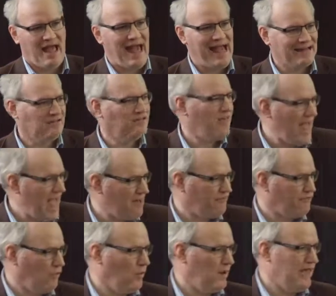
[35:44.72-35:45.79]
And
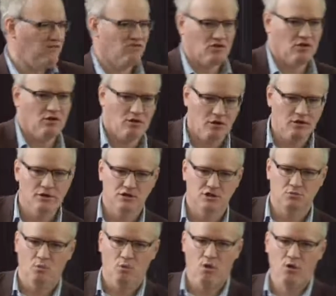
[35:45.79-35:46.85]
therefore, his
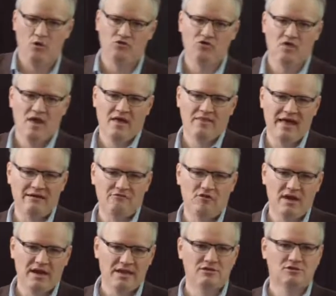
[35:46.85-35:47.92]
conclusion was that
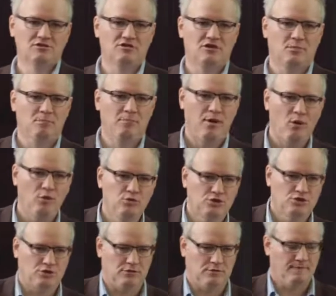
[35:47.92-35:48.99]
religious
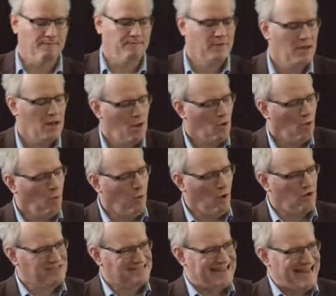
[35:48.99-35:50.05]
compulsion
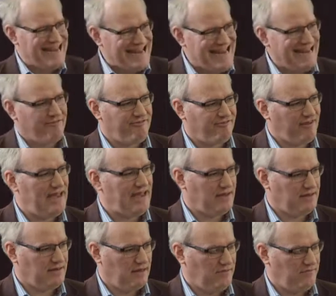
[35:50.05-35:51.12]
was
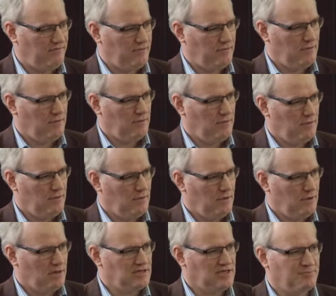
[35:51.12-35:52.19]
ineffective
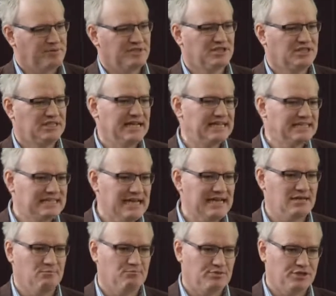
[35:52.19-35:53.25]
because it
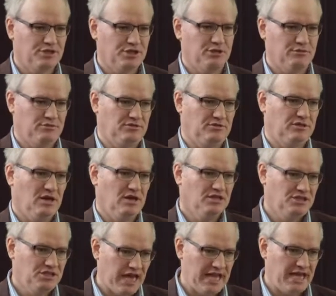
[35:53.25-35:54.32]
didn't produce
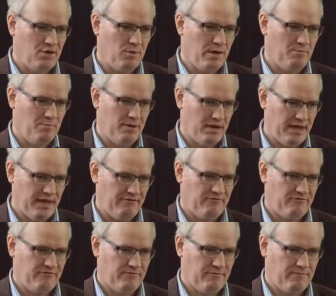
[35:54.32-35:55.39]
genuine
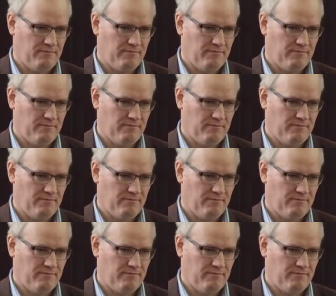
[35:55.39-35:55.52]
belief.